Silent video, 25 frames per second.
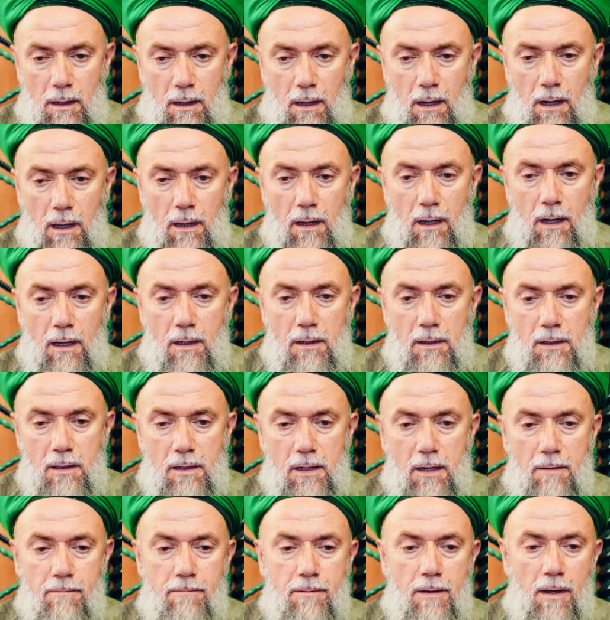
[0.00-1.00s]
Allah
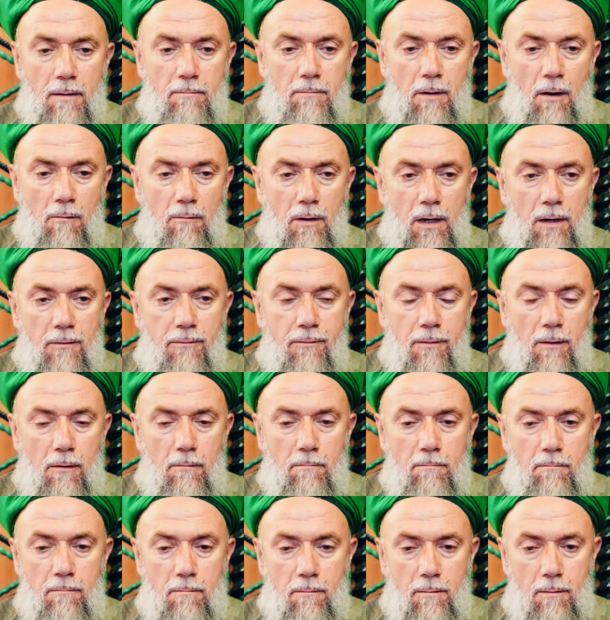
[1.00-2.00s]
keep them away
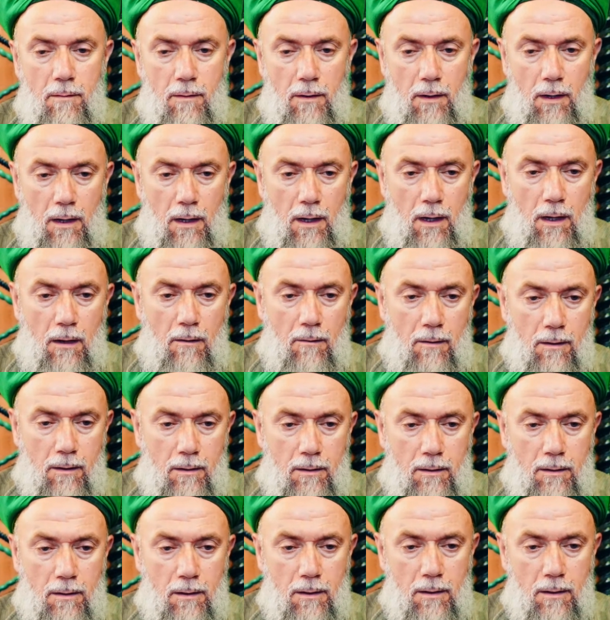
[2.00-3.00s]
from our